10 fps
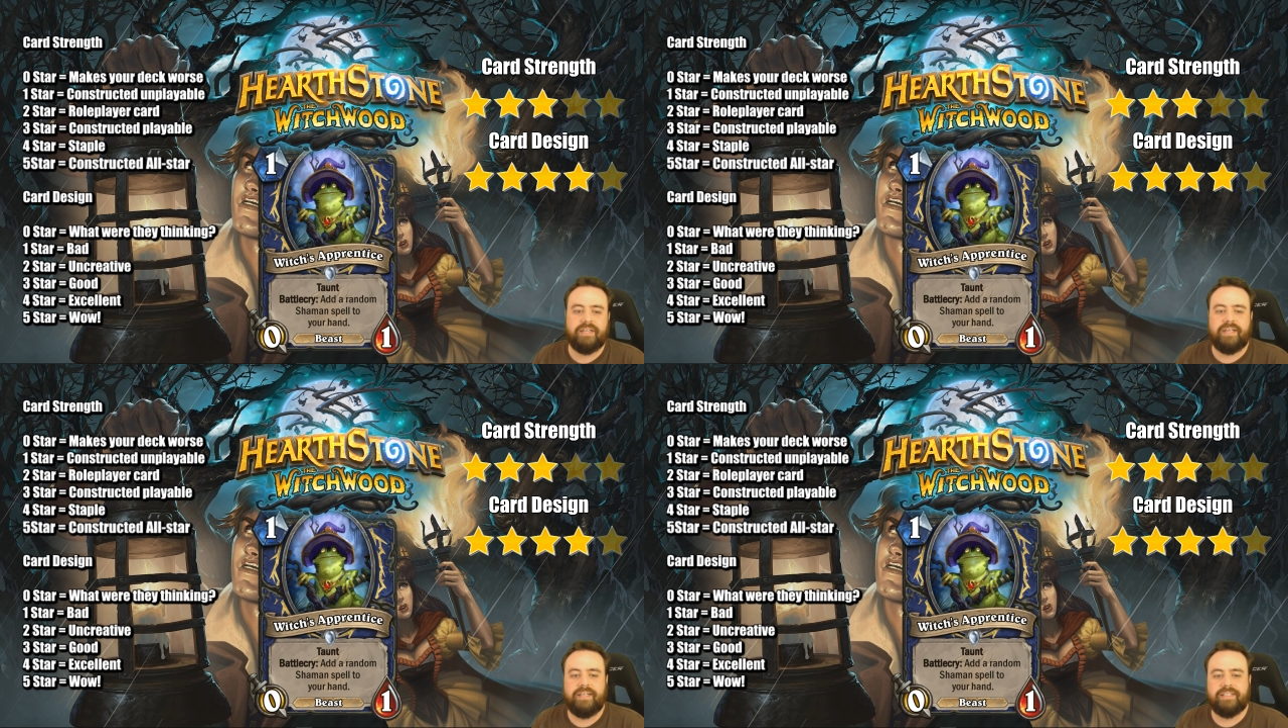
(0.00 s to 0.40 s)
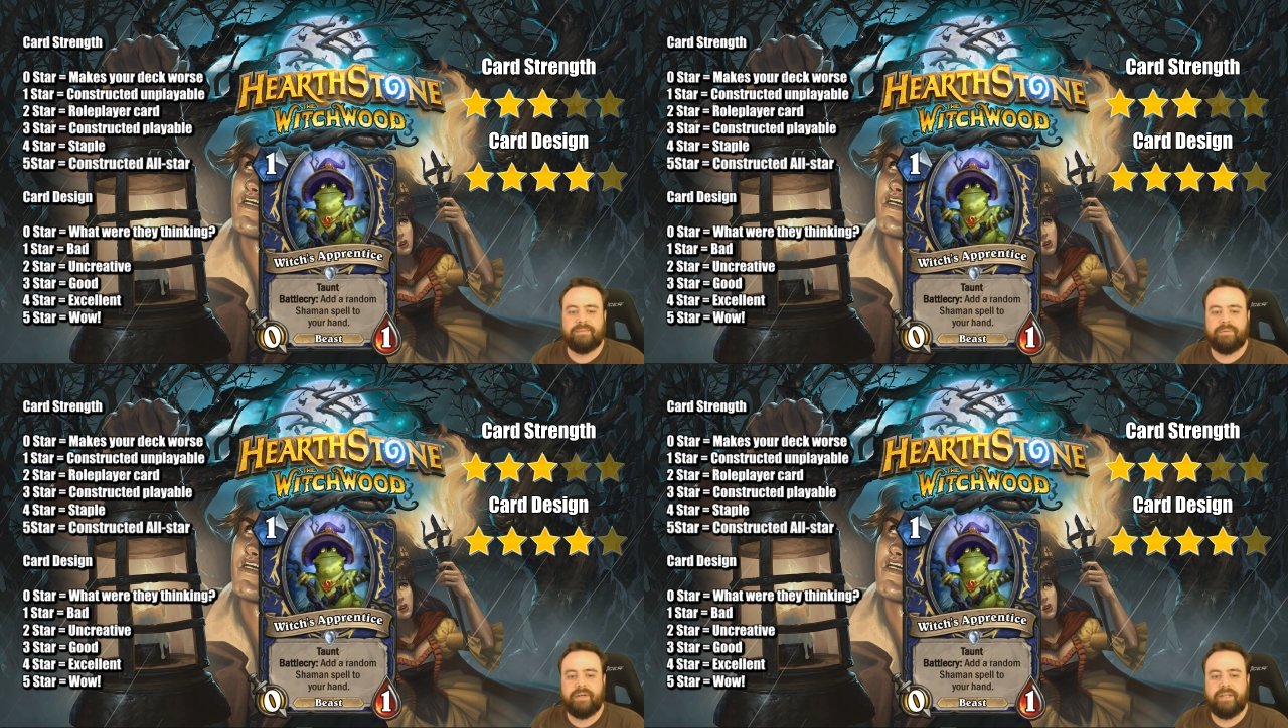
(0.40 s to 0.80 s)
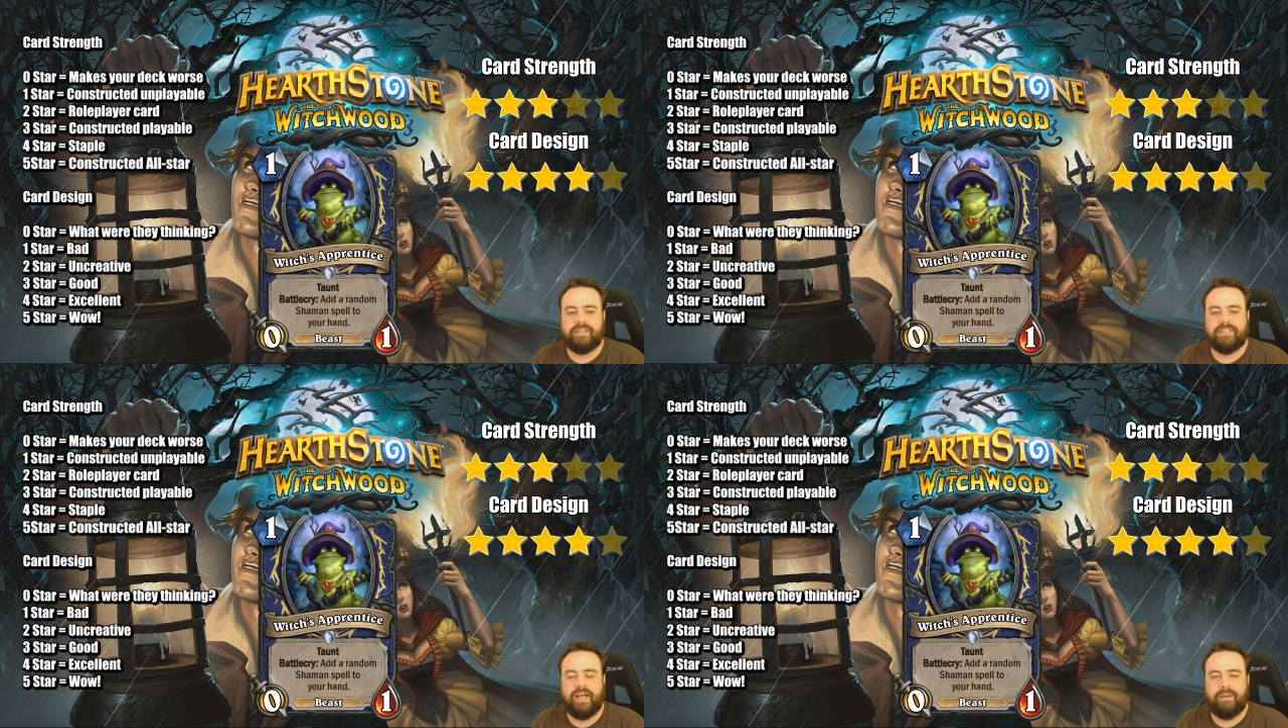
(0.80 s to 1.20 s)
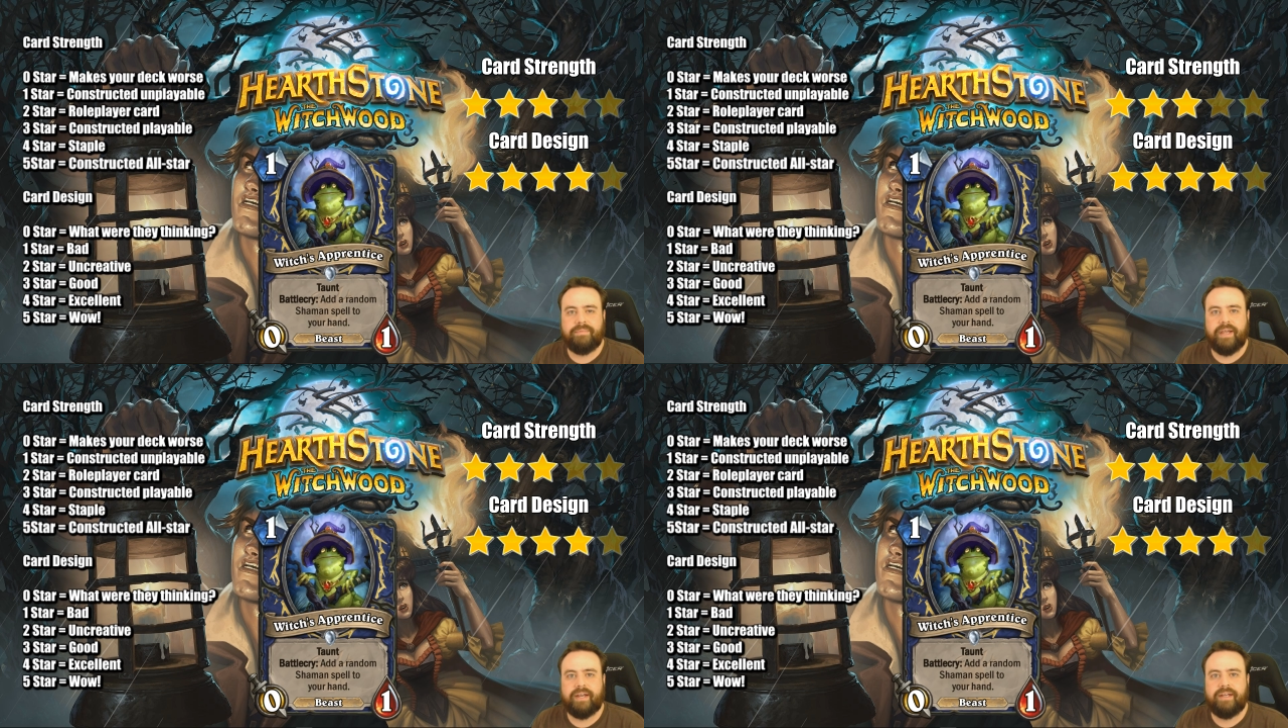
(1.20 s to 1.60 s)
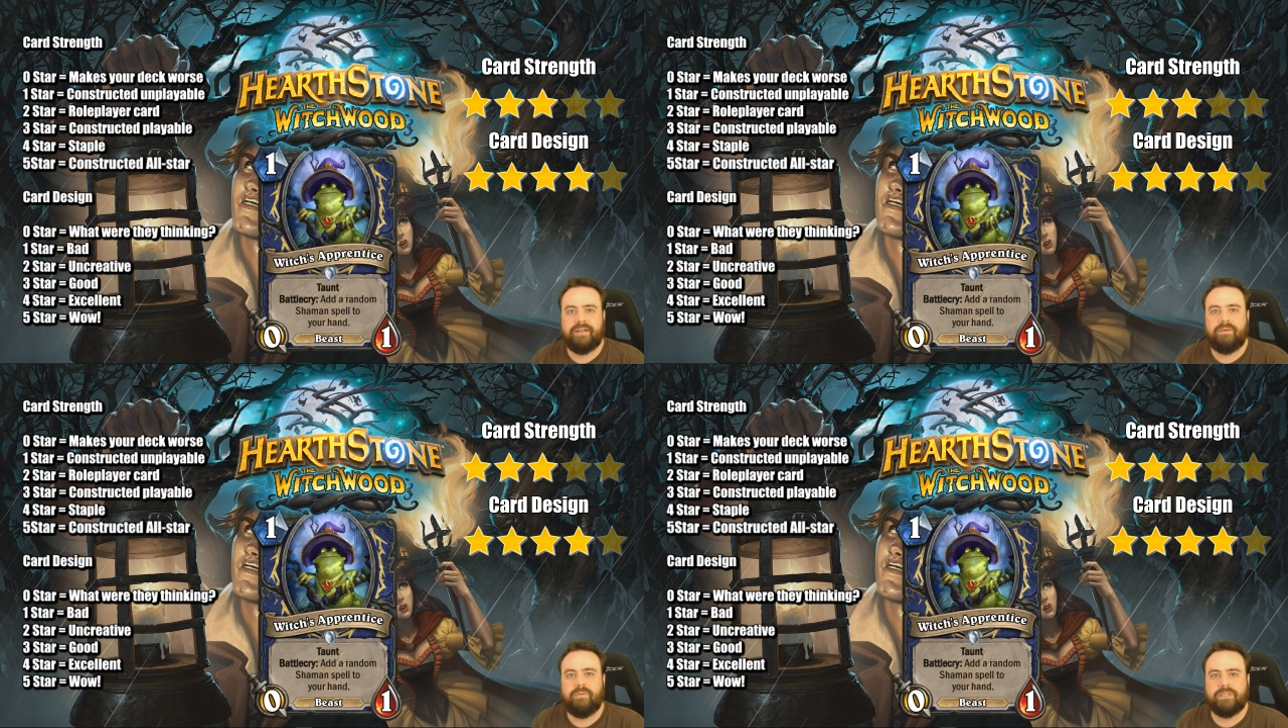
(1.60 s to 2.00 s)
It is a pretty good top deck
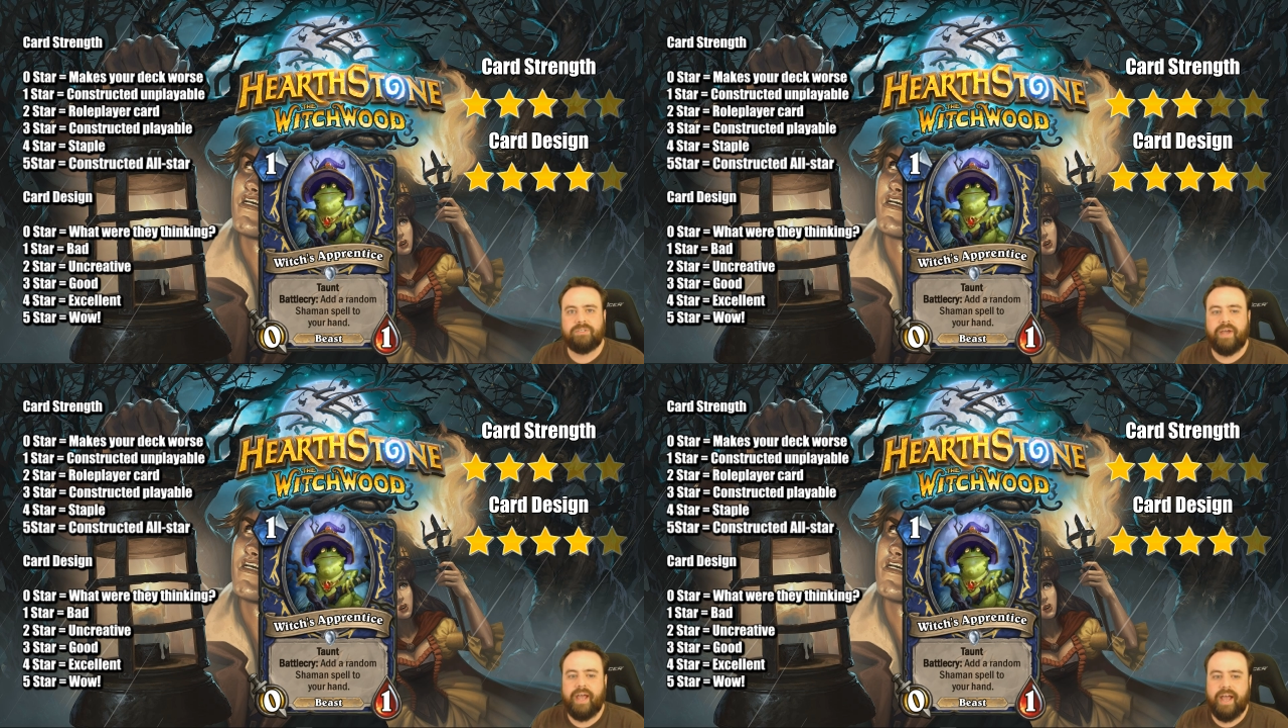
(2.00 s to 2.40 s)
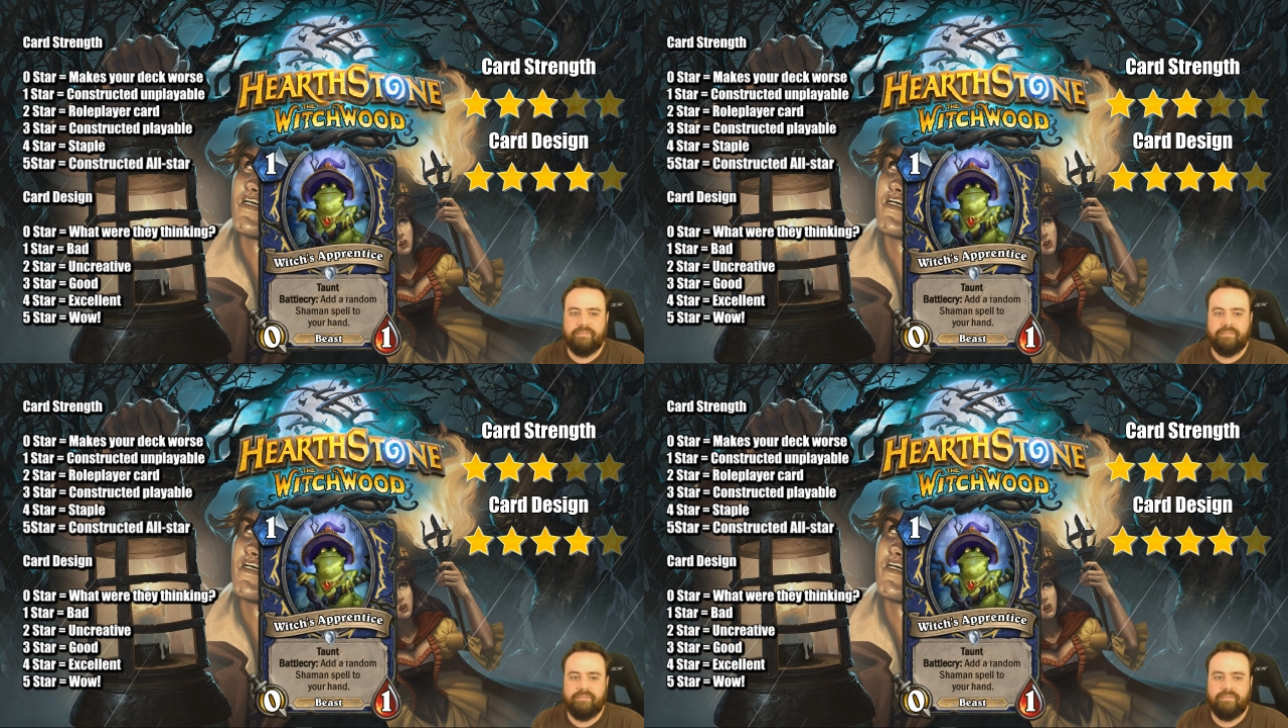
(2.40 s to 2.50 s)
once you have